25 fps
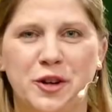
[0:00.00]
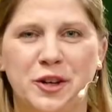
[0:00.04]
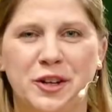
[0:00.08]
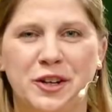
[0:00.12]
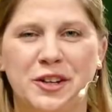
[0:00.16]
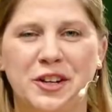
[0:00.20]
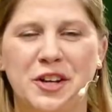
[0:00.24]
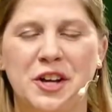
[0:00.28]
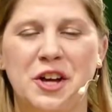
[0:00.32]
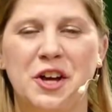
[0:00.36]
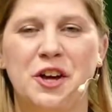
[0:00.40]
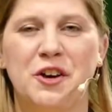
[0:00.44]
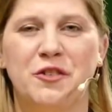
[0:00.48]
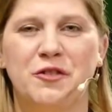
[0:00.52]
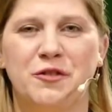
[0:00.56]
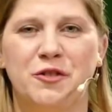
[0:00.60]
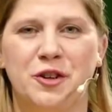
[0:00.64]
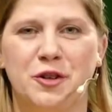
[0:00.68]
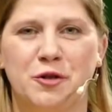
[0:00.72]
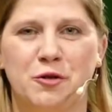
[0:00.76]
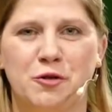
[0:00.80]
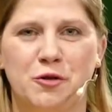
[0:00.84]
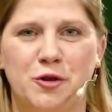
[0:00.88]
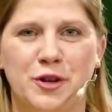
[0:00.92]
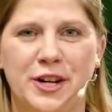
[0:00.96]
of
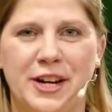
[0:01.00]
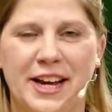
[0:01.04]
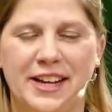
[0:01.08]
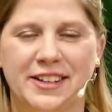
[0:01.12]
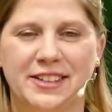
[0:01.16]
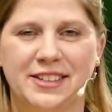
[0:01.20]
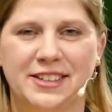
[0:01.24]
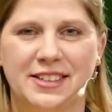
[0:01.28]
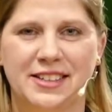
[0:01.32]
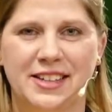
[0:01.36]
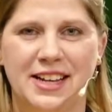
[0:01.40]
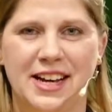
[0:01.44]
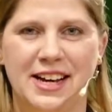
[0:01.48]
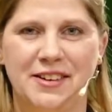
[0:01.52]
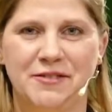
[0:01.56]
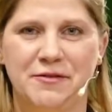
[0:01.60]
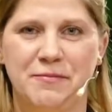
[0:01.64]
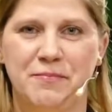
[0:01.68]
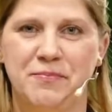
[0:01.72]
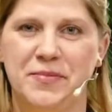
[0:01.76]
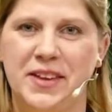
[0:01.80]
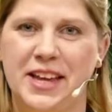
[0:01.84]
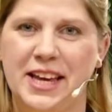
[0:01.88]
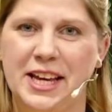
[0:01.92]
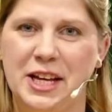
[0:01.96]
KRONECTED Live.
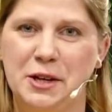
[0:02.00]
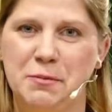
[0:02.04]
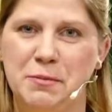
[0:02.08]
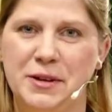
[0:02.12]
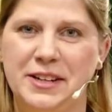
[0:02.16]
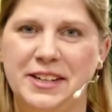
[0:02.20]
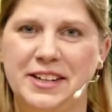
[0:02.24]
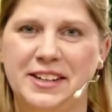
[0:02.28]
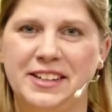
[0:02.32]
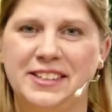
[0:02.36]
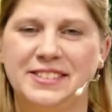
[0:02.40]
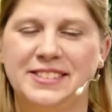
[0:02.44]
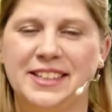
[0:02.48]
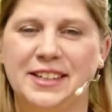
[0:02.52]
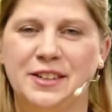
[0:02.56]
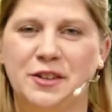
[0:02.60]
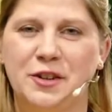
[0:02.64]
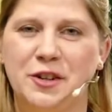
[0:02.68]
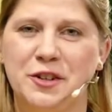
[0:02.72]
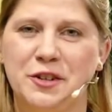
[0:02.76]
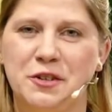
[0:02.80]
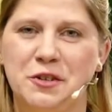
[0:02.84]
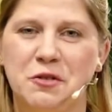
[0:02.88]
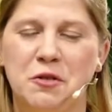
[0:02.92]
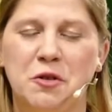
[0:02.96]
My name is
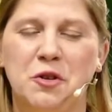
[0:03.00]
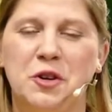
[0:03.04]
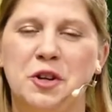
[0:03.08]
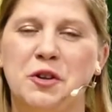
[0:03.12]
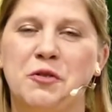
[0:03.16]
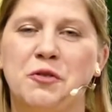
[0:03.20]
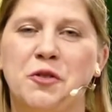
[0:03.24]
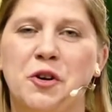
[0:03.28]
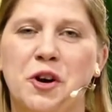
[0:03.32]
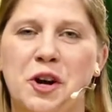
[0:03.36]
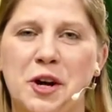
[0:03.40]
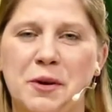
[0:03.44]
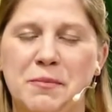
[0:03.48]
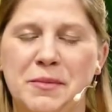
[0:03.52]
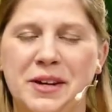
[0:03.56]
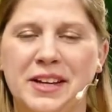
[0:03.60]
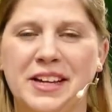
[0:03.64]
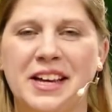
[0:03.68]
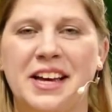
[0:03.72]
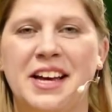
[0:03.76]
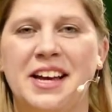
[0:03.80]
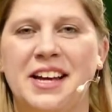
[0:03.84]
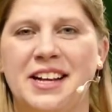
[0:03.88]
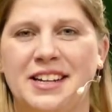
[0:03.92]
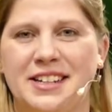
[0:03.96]
Elisa Götter
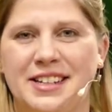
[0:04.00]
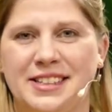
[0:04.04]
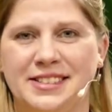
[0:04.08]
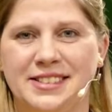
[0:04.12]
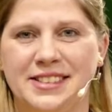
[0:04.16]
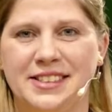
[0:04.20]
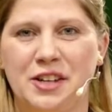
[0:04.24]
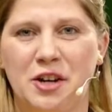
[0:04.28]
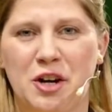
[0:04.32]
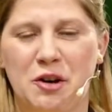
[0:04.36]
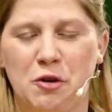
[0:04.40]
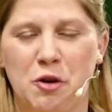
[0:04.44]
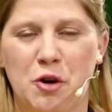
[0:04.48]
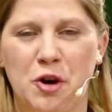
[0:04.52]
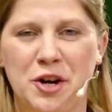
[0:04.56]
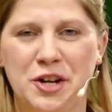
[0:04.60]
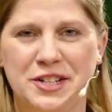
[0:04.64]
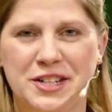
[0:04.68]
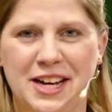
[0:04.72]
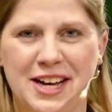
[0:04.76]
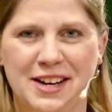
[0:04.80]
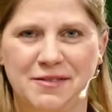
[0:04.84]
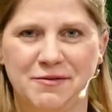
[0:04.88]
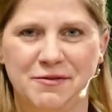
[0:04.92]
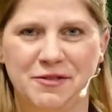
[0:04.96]
and I'm pleased to
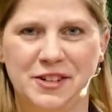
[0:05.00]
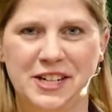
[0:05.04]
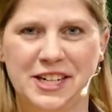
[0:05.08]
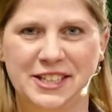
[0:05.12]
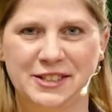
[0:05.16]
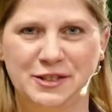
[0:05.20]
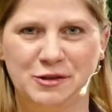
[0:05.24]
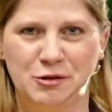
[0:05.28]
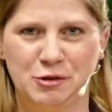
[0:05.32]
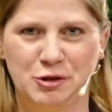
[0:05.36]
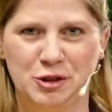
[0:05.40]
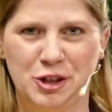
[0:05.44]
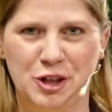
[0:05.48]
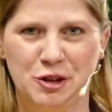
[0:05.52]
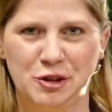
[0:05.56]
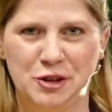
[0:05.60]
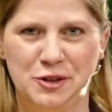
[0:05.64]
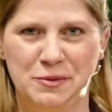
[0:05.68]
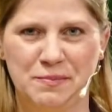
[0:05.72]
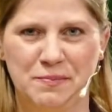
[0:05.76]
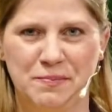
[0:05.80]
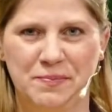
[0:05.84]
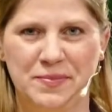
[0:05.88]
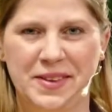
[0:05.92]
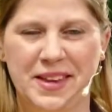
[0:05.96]
welcome you again
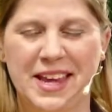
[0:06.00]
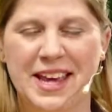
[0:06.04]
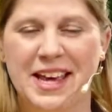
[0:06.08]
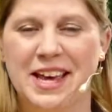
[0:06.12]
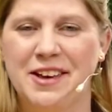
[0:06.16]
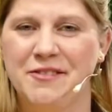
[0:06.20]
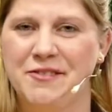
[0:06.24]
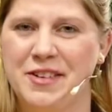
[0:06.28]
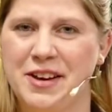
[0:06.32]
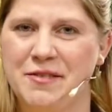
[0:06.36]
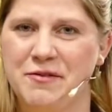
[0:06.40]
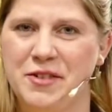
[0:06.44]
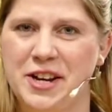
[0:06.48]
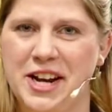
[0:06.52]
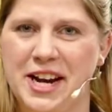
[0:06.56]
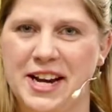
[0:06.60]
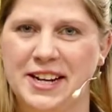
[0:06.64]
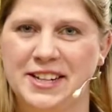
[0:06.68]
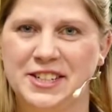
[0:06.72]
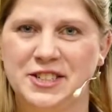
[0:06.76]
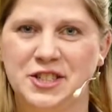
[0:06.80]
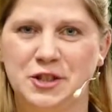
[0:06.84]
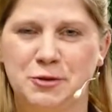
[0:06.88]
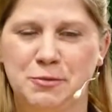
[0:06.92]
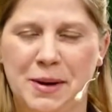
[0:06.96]
today.
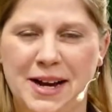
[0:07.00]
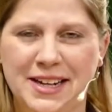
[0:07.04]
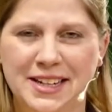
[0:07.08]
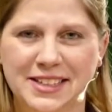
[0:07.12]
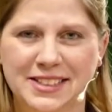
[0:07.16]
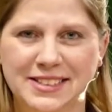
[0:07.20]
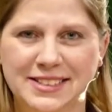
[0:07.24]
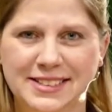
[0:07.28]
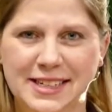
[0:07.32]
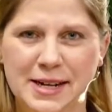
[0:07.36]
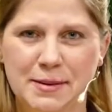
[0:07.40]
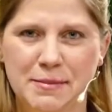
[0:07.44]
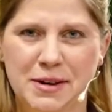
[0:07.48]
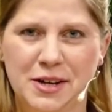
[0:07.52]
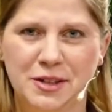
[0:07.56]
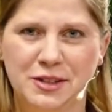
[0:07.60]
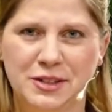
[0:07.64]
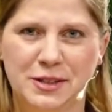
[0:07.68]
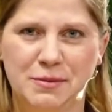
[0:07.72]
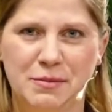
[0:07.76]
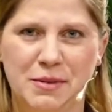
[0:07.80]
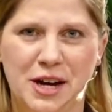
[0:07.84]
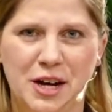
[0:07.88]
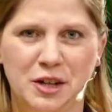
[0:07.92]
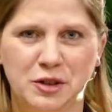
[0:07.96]
Today's
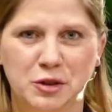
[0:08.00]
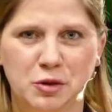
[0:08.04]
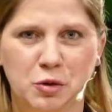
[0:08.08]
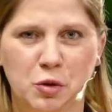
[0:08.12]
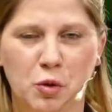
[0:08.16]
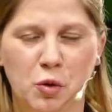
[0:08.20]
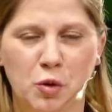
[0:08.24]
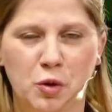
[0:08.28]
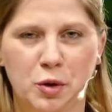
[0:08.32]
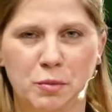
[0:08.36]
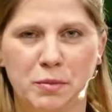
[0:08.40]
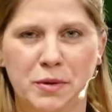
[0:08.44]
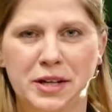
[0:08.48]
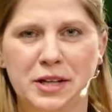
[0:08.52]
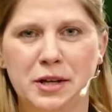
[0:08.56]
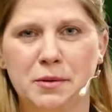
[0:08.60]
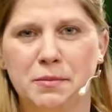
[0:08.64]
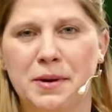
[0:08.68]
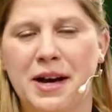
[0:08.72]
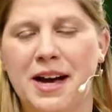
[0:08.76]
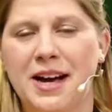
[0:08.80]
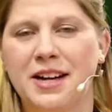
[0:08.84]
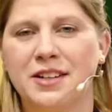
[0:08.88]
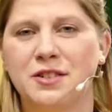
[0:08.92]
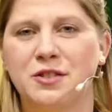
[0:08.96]
topic is all about the
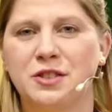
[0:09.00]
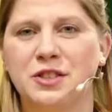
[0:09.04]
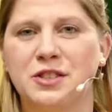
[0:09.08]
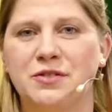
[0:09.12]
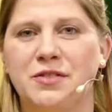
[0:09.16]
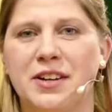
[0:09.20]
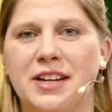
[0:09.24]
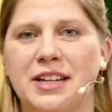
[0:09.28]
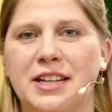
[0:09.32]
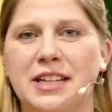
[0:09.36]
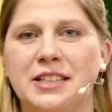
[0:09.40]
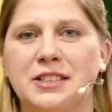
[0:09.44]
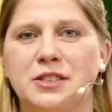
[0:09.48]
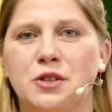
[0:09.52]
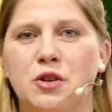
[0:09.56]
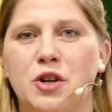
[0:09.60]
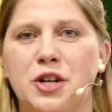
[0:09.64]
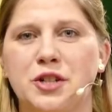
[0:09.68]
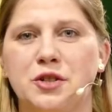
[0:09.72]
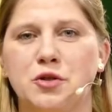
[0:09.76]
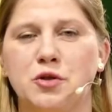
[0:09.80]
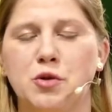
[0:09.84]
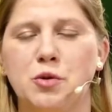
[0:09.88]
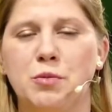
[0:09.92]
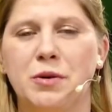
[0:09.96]
newest 5th
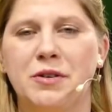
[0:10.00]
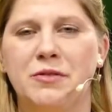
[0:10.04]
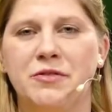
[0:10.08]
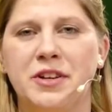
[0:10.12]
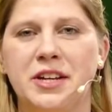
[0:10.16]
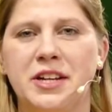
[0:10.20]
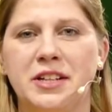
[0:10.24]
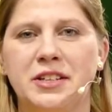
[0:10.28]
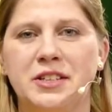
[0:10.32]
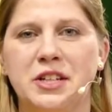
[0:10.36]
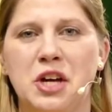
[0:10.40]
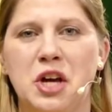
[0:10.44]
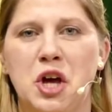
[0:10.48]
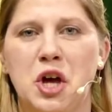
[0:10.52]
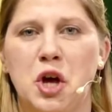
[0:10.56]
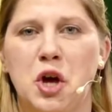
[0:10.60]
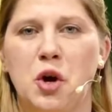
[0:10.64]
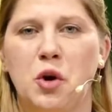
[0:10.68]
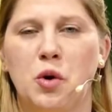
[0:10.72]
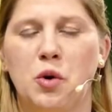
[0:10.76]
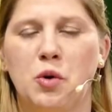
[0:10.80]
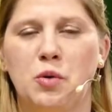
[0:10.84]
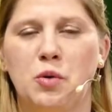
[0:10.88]
generation BiG Pack.